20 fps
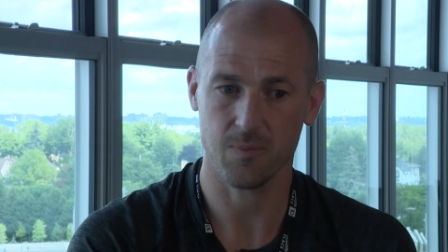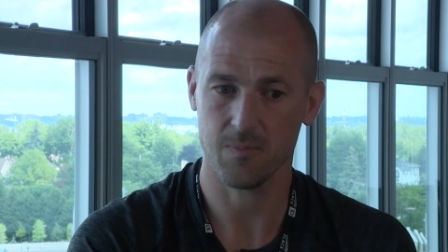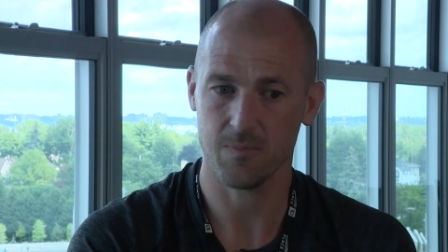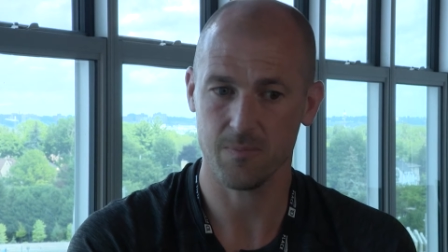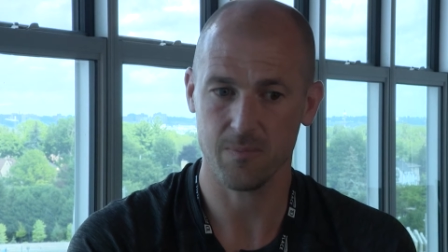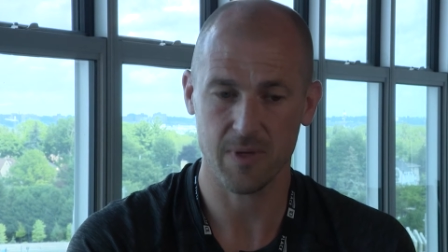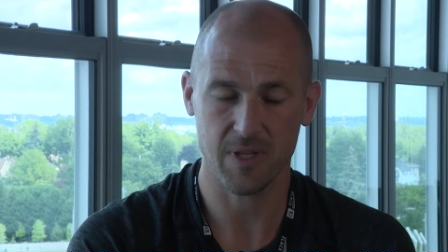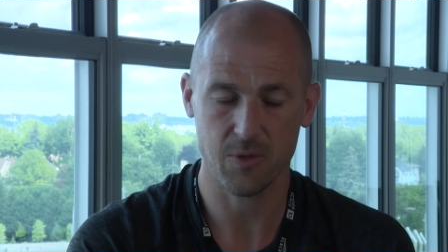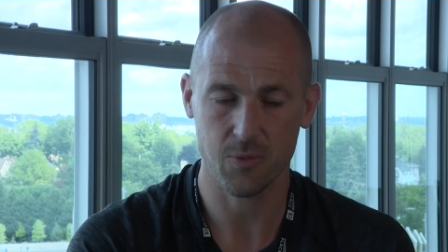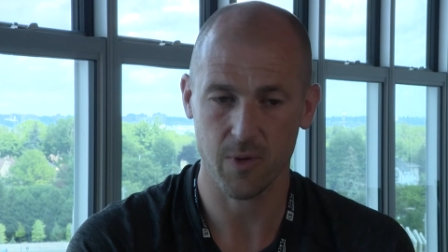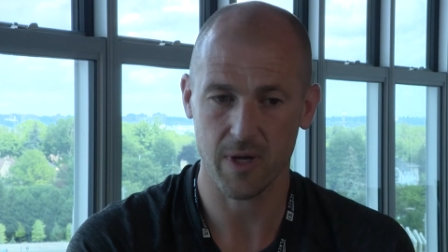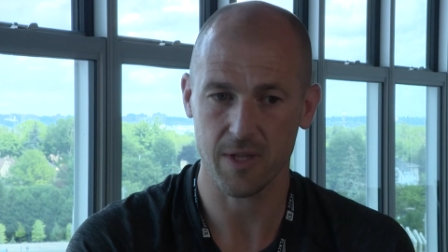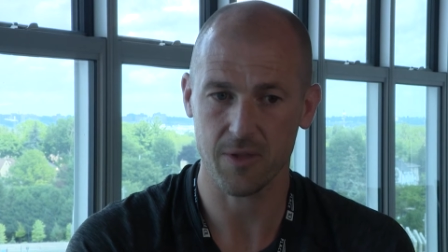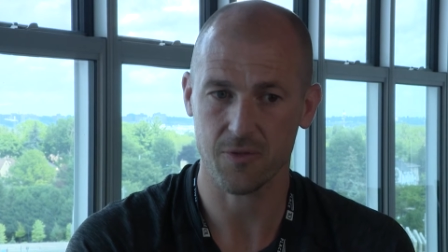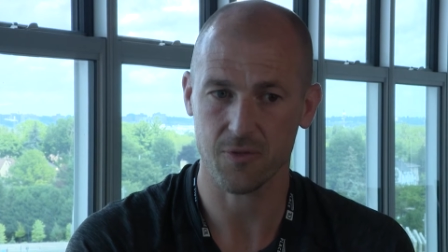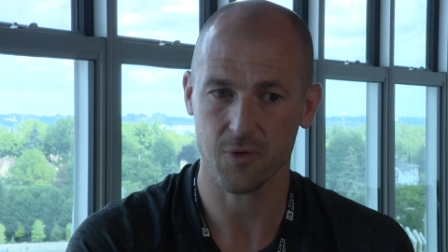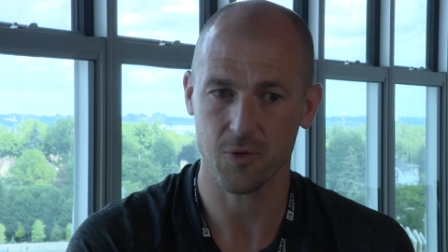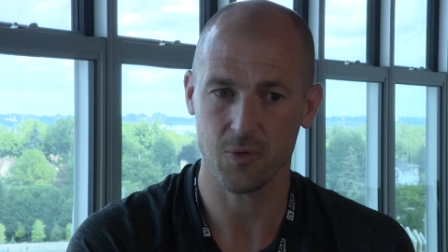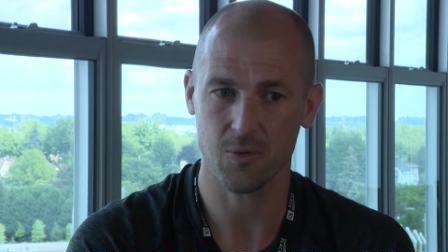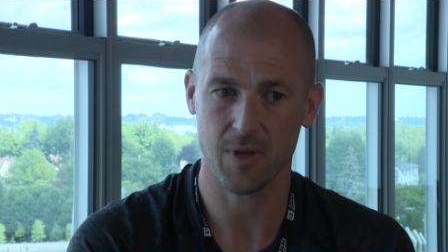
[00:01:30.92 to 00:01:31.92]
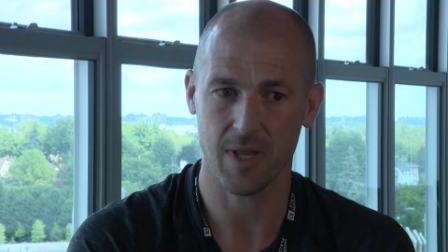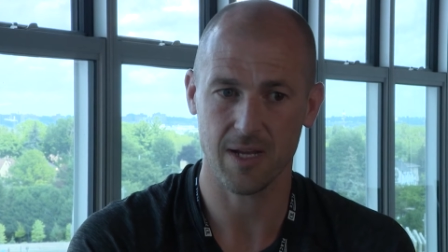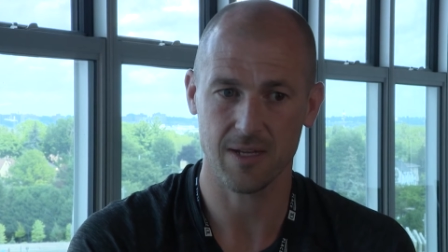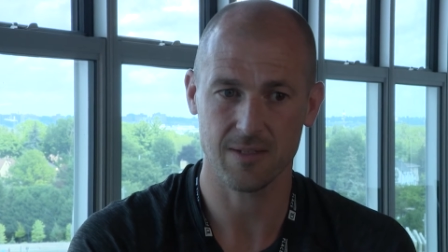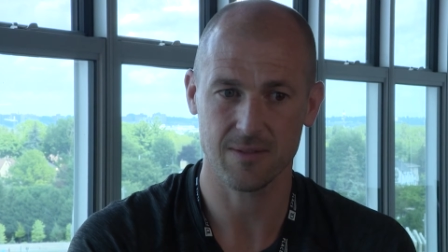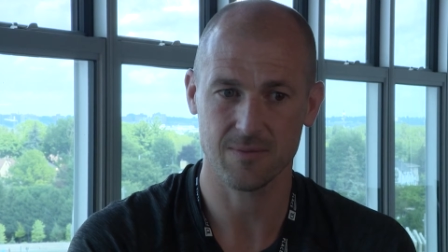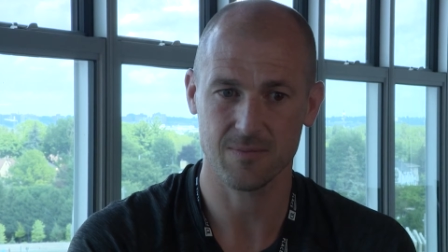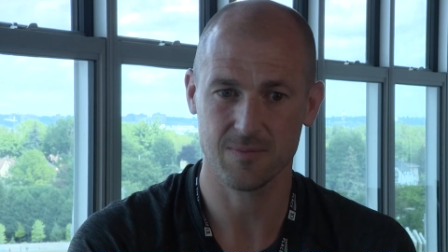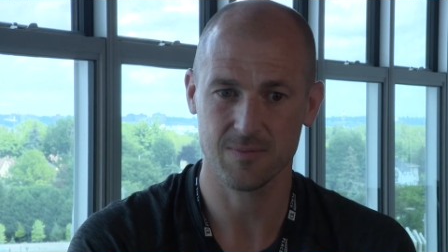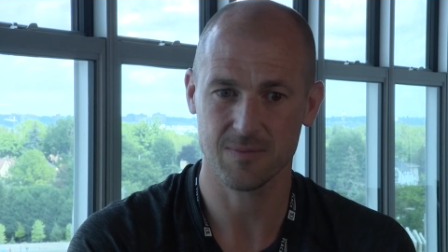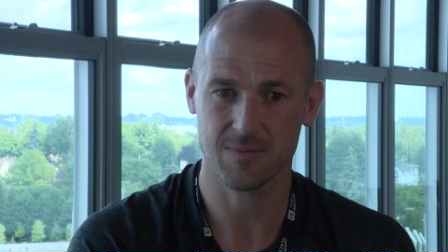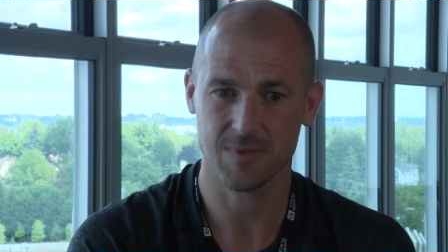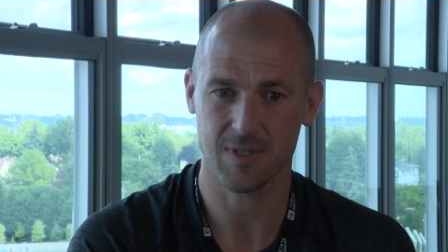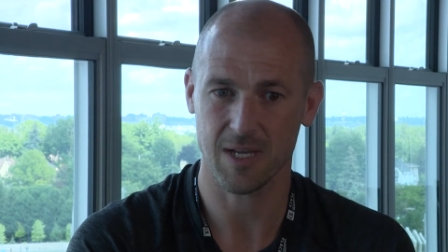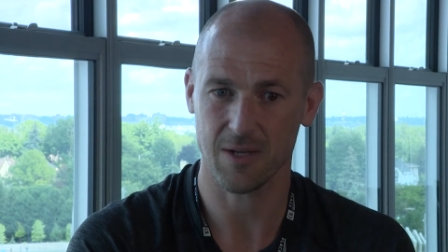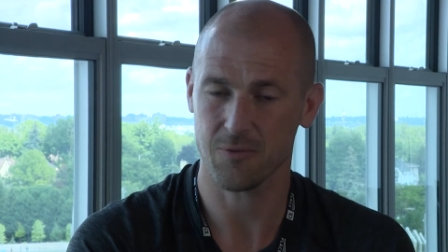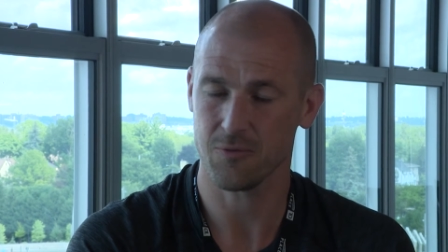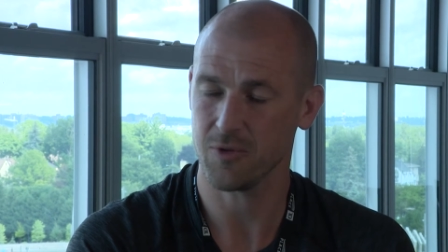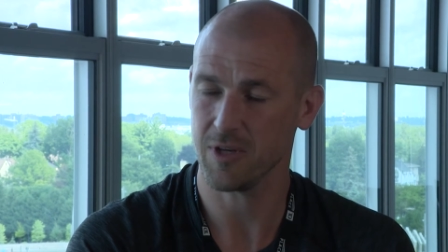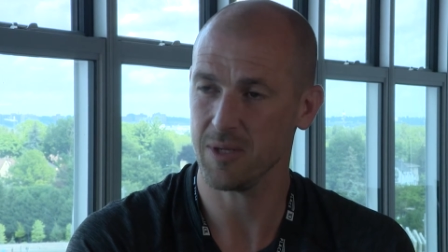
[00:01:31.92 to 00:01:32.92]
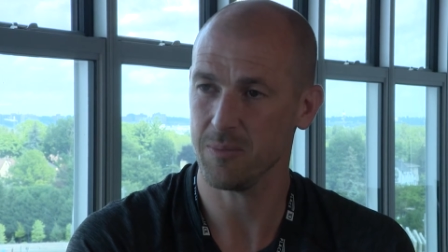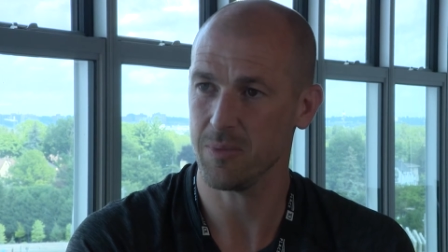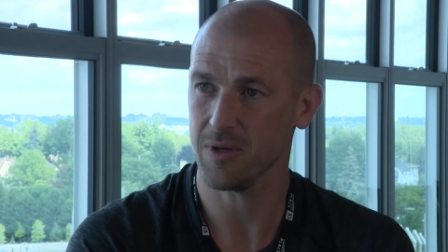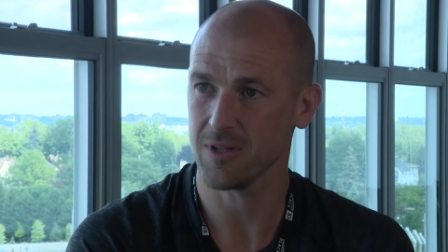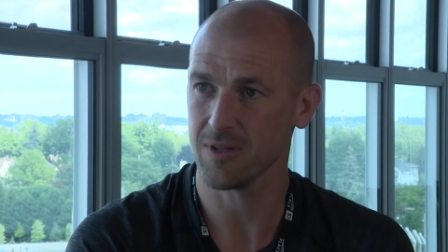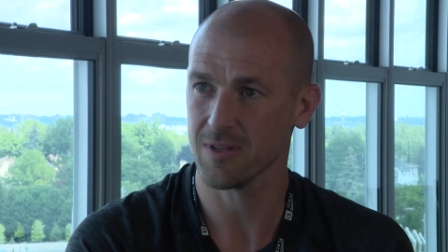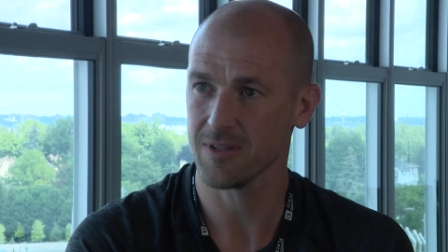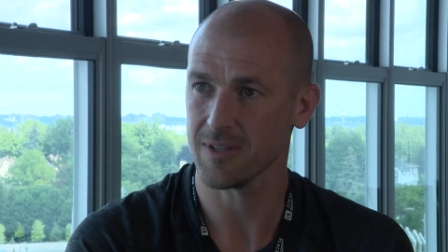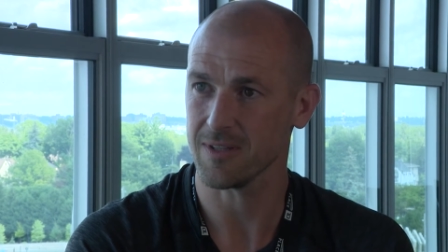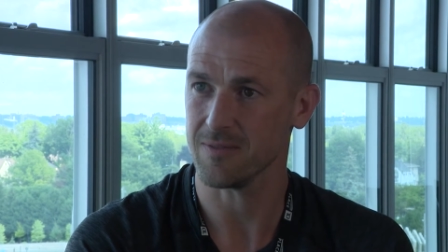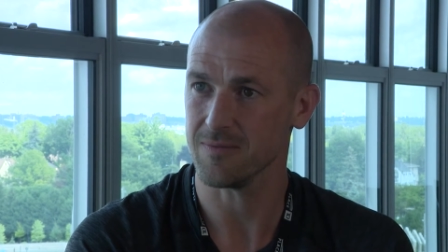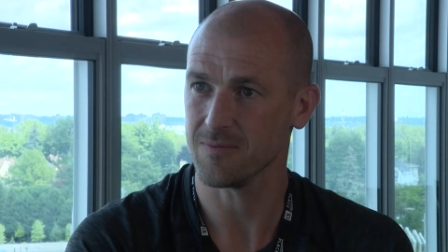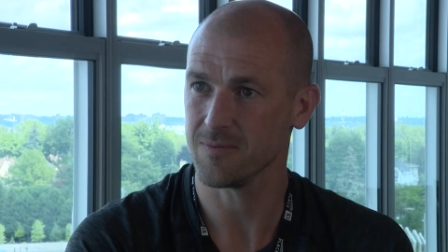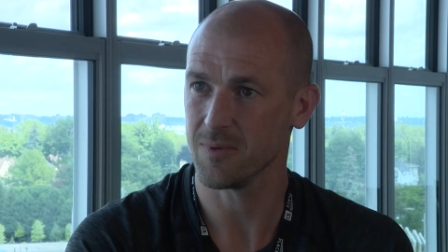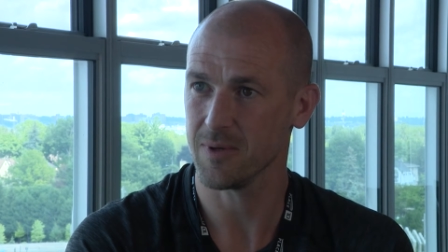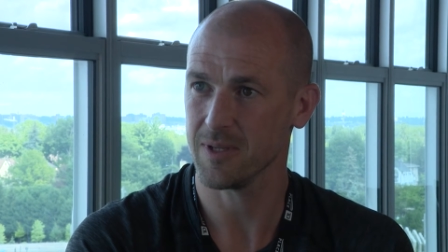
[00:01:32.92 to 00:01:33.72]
midway through that rebuilding,